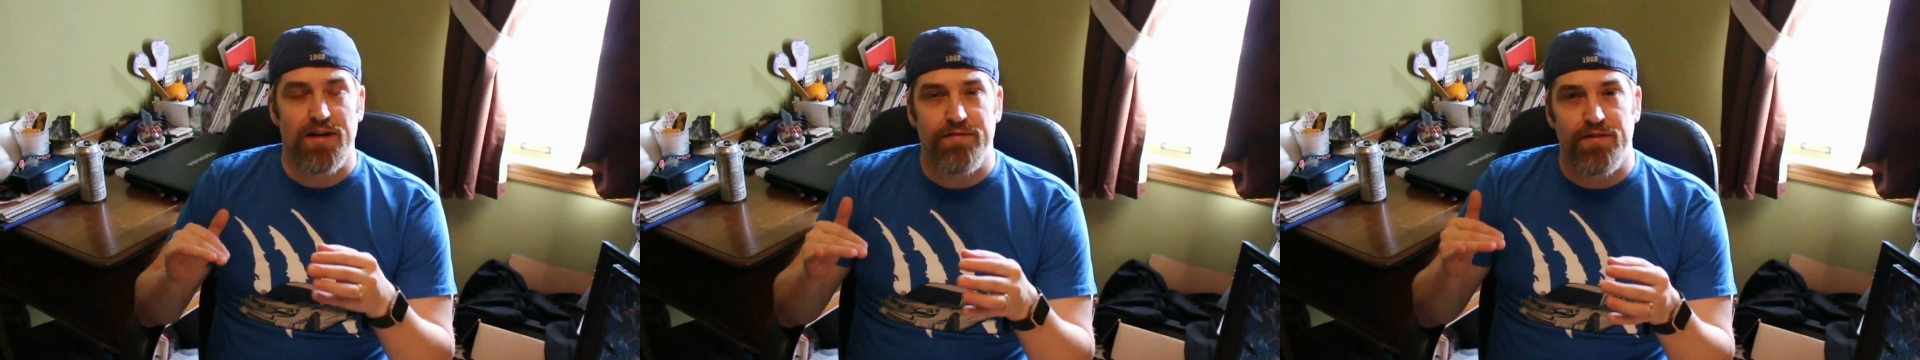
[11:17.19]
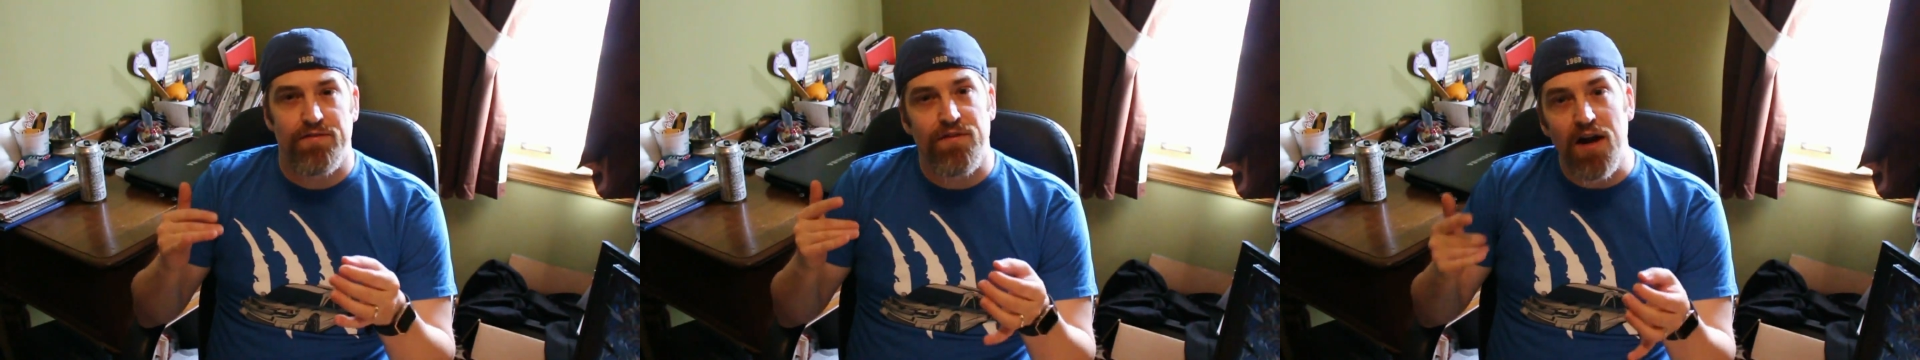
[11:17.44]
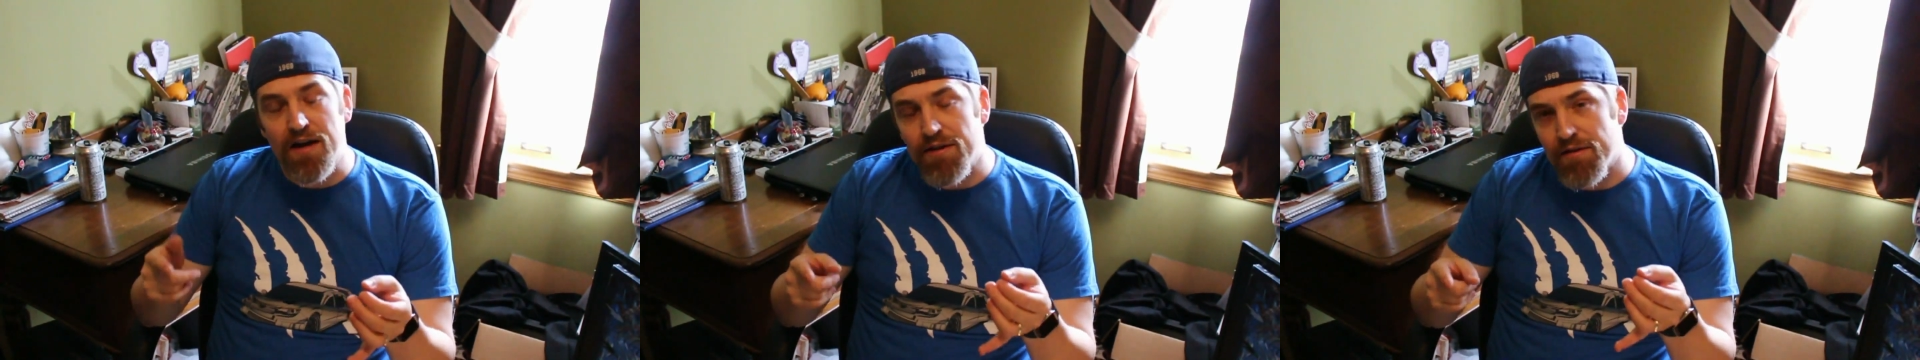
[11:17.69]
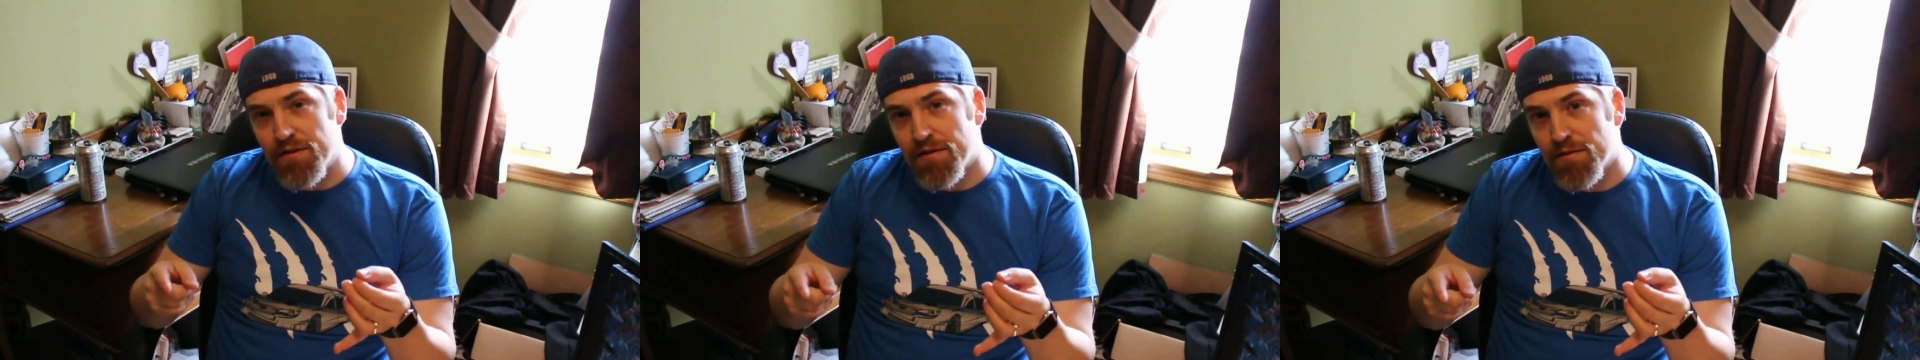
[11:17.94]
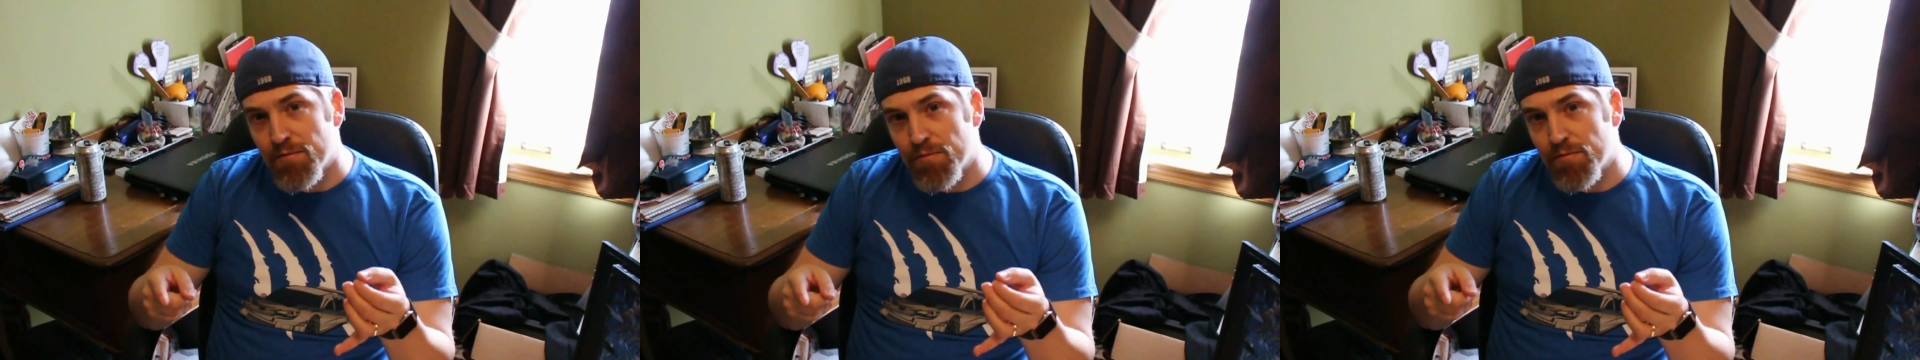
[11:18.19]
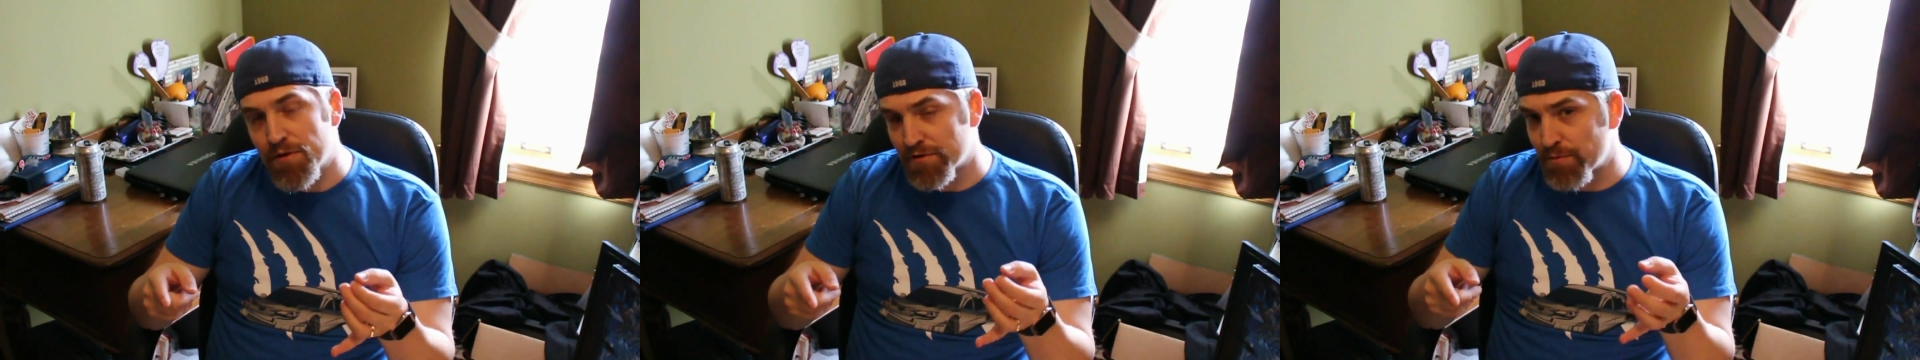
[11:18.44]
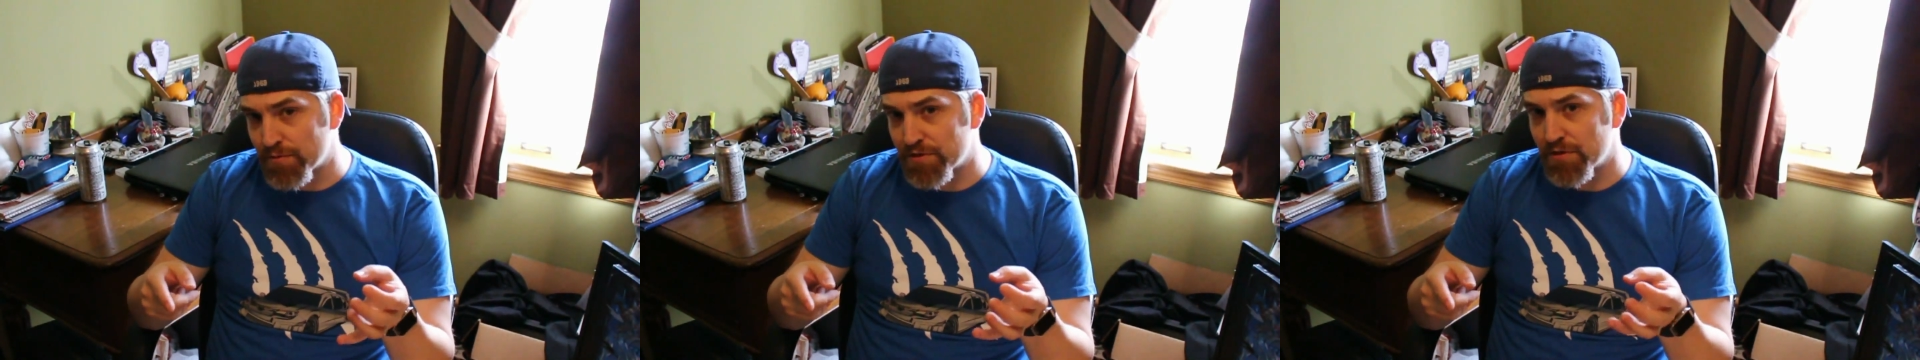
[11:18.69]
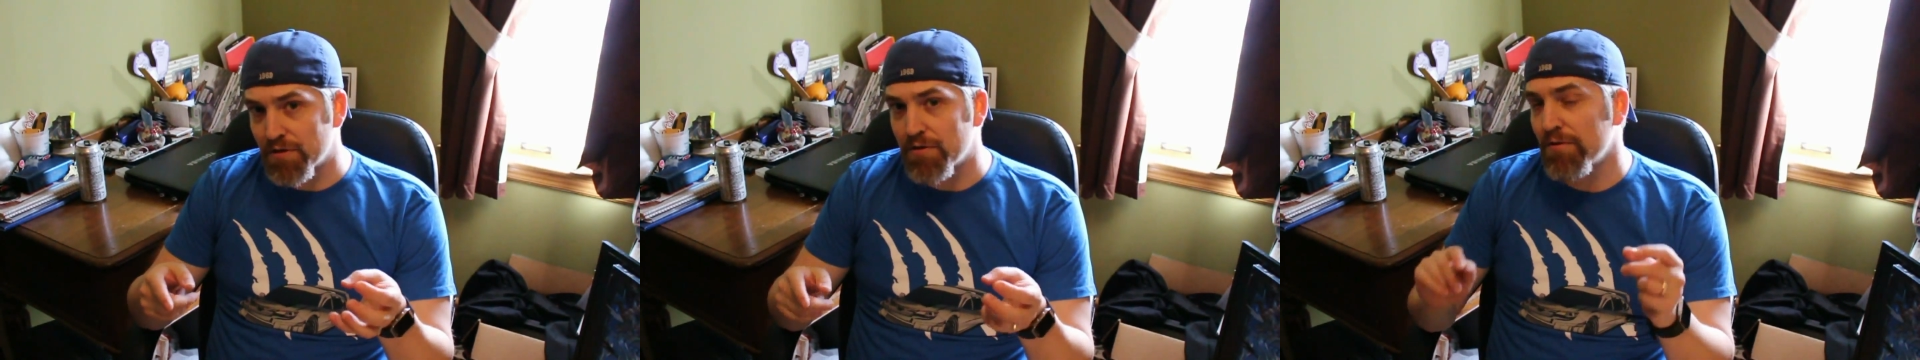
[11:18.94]
even find where it's supposed
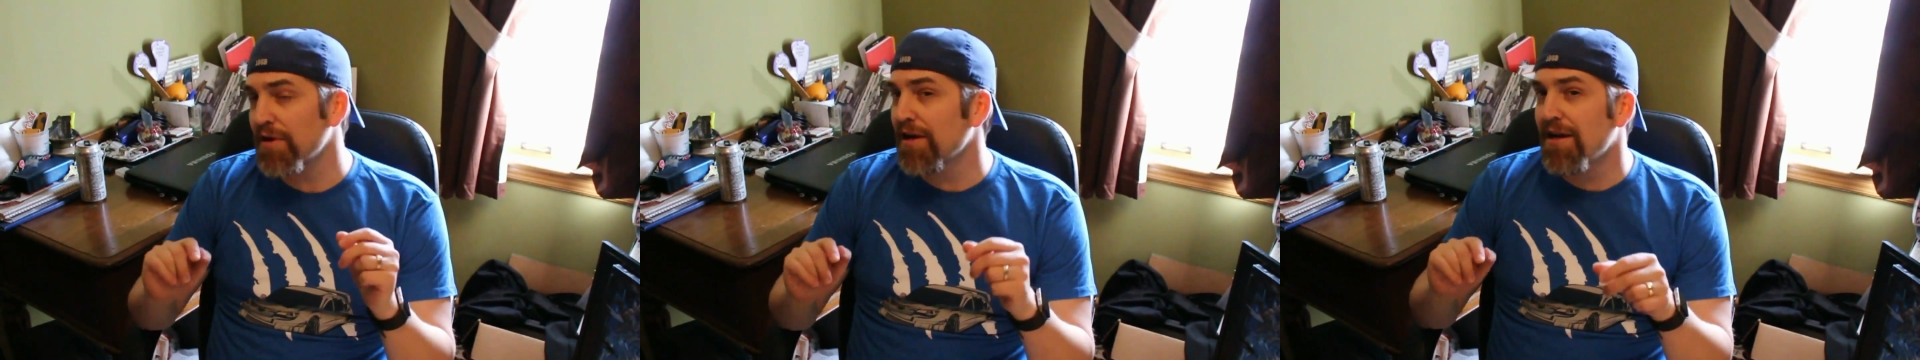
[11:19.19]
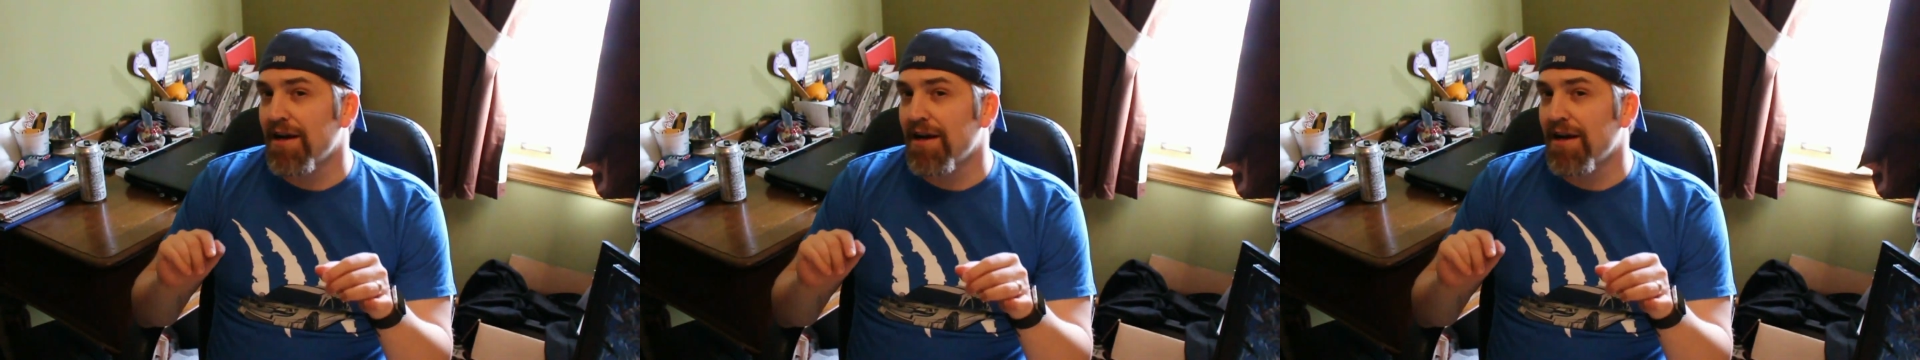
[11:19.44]
to go